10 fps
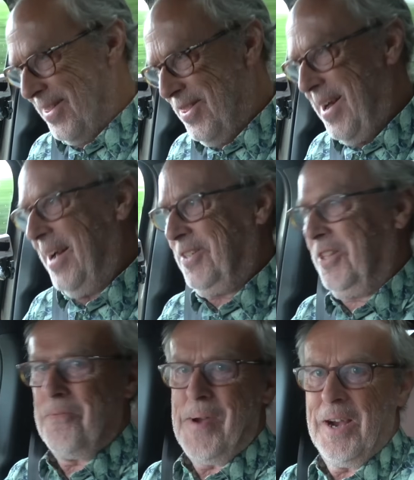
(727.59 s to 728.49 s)
That's
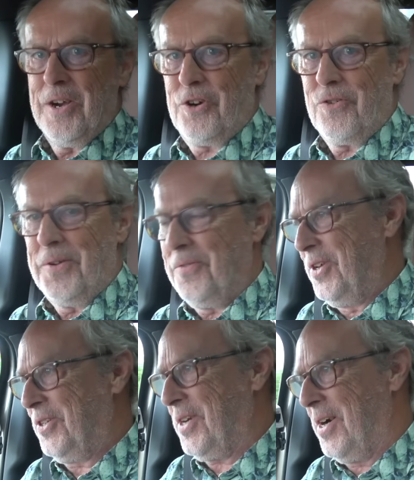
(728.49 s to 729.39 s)
the amount of grunt
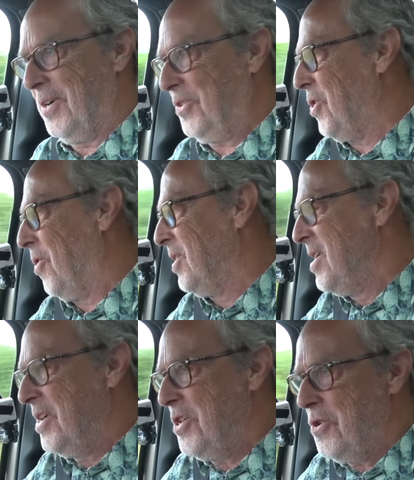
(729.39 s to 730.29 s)
this car's got.
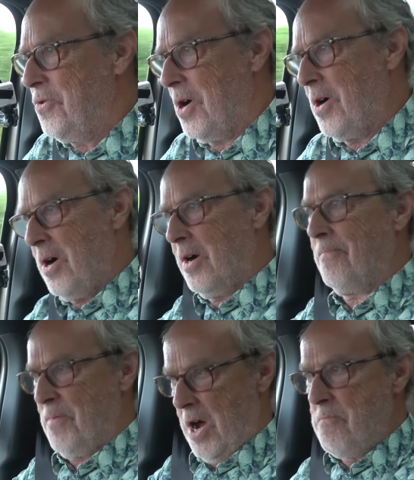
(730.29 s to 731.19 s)
You are
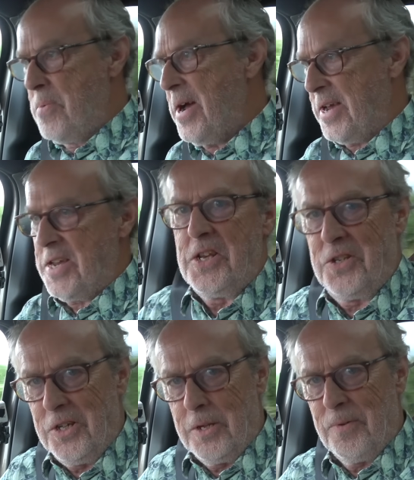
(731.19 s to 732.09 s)

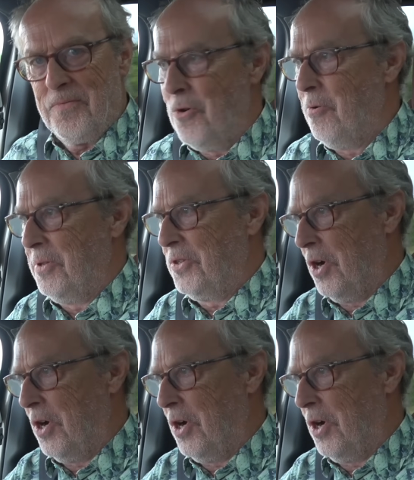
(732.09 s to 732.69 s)
amazed at the performance